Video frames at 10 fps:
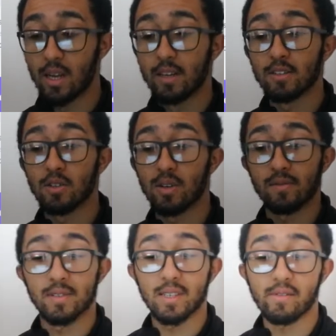So you have
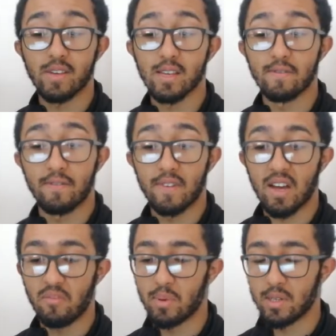
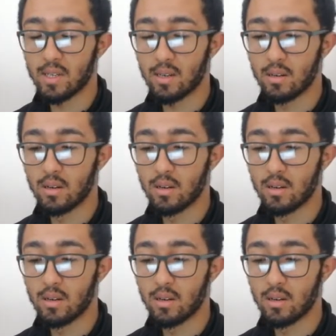75%